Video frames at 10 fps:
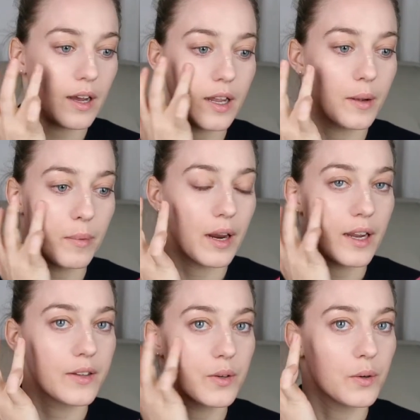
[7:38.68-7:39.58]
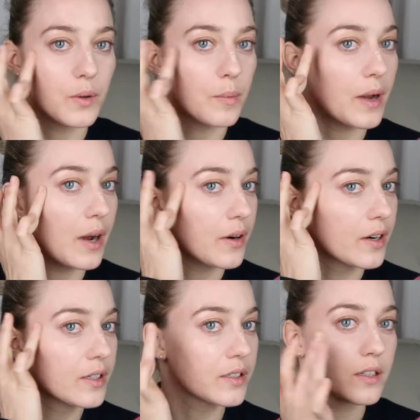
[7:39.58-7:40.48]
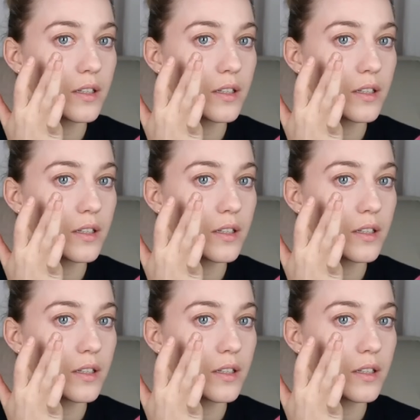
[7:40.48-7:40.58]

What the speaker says: I applied all the powder.